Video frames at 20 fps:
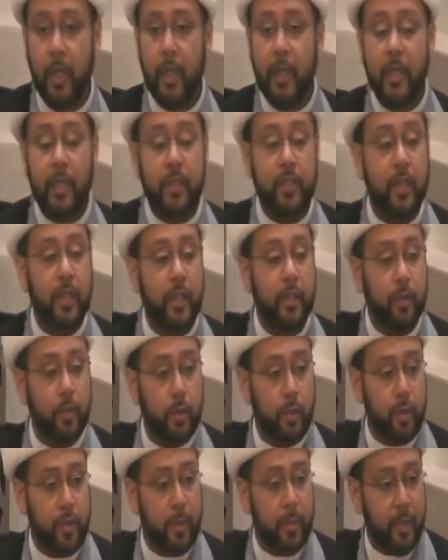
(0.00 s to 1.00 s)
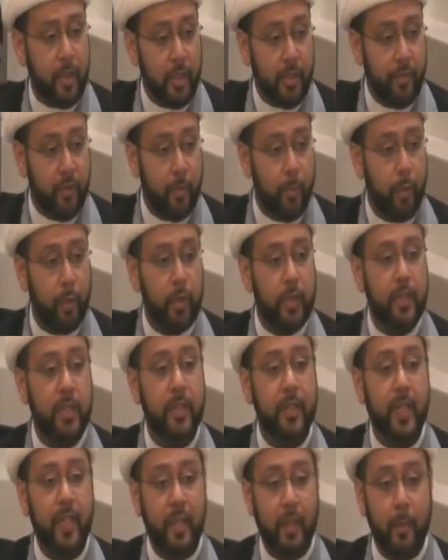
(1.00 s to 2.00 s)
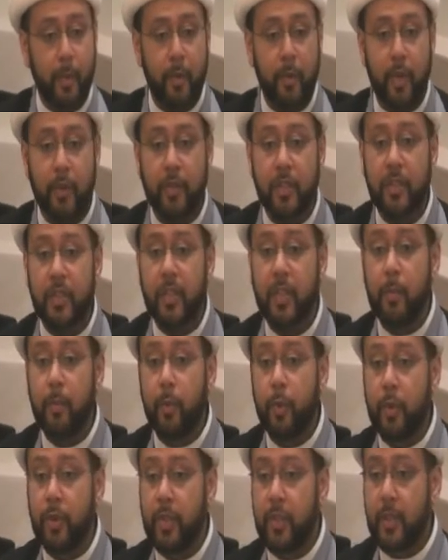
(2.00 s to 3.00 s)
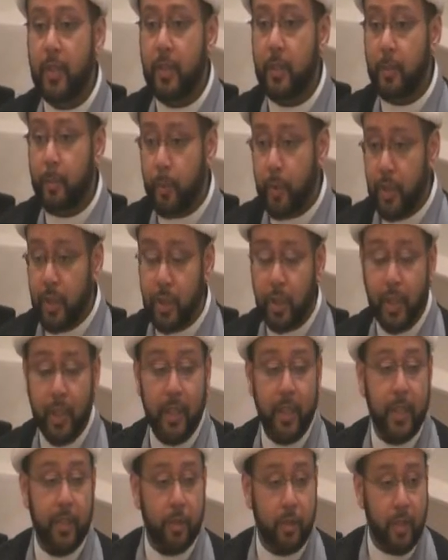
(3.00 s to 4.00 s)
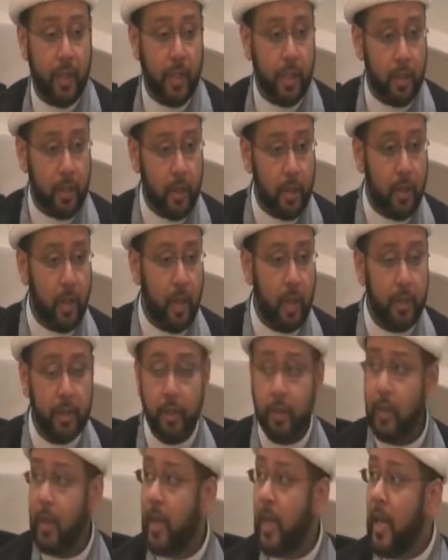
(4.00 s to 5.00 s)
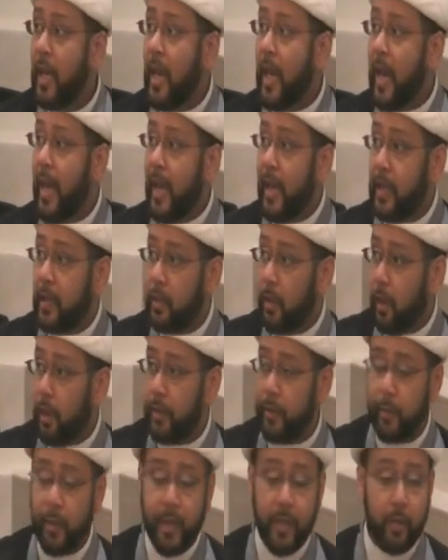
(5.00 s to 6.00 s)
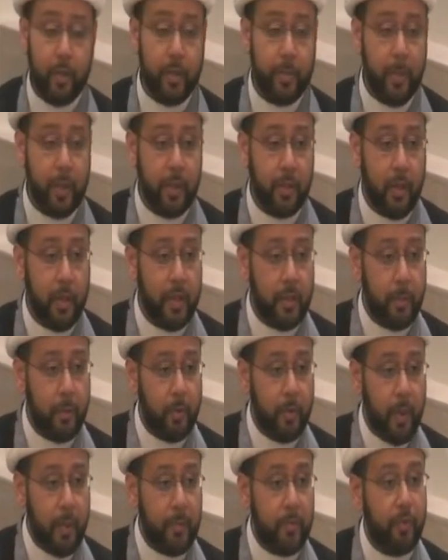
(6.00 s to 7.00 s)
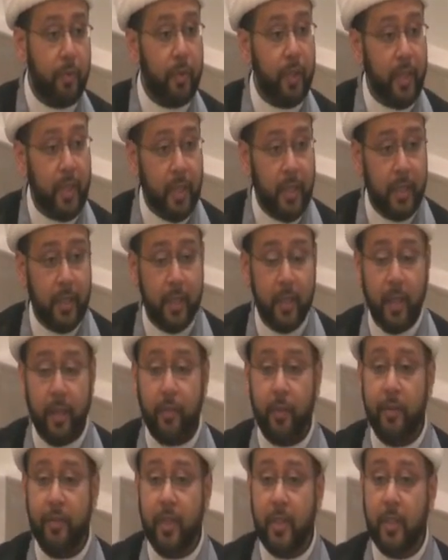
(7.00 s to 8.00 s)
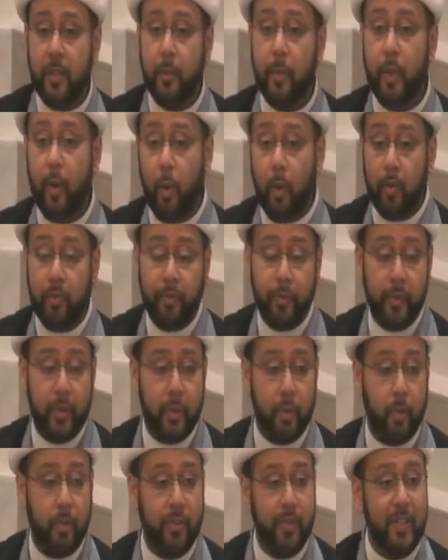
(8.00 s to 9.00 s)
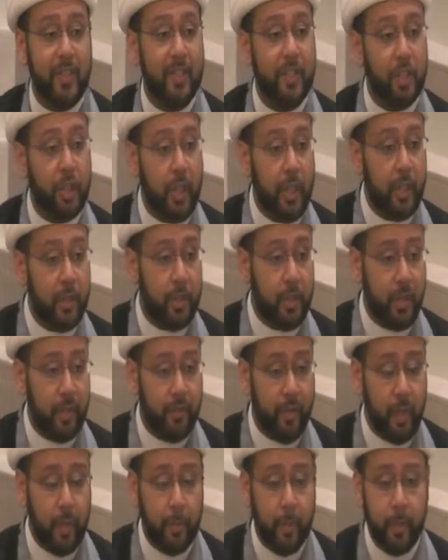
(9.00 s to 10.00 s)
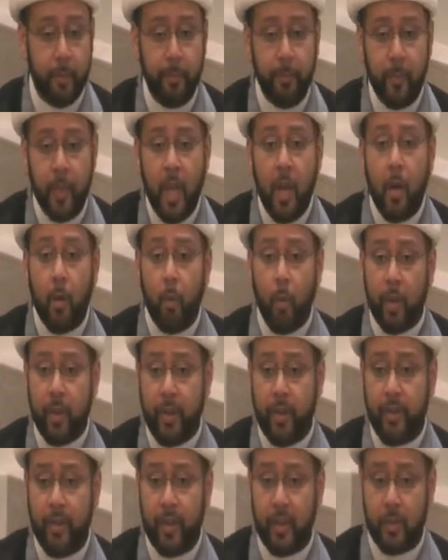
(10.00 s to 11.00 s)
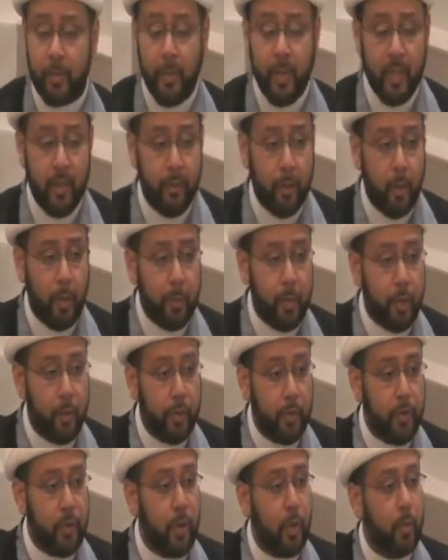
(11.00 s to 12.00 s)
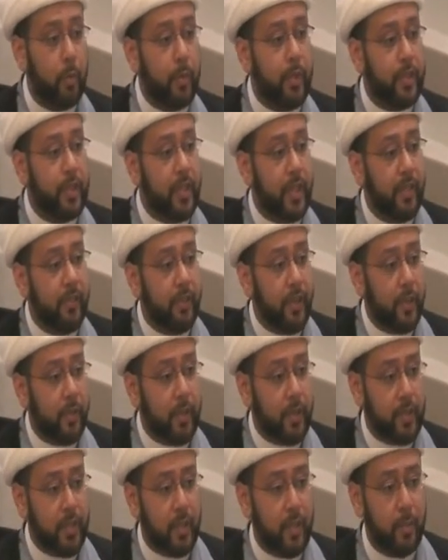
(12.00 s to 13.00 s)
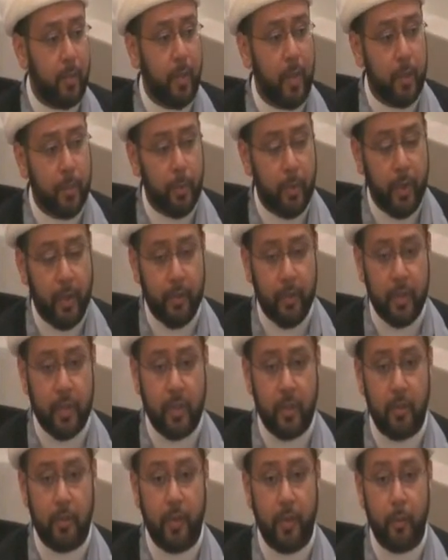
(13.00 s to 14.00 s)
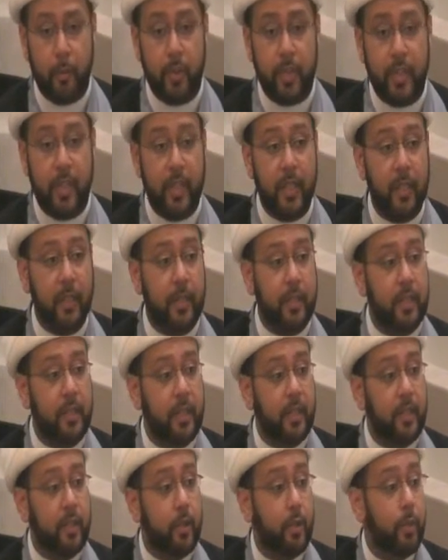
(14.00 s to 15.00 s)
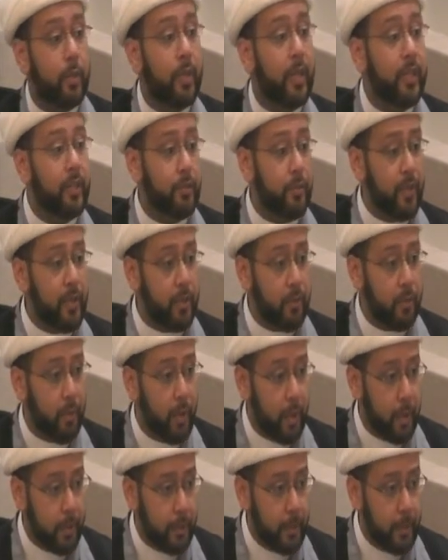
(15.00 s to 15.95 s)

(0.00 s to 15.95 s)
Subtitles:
to introduce them to different books, to take them around to see books, to appreciate education and knowledge. And on the right are specialized programs for Eid and other events that we hold for these orphans to change the environment. One of the things many of you, I'm sure you saw, was a video that Sayyid Ammar put out this year that was taking these kids to a nice restaurant.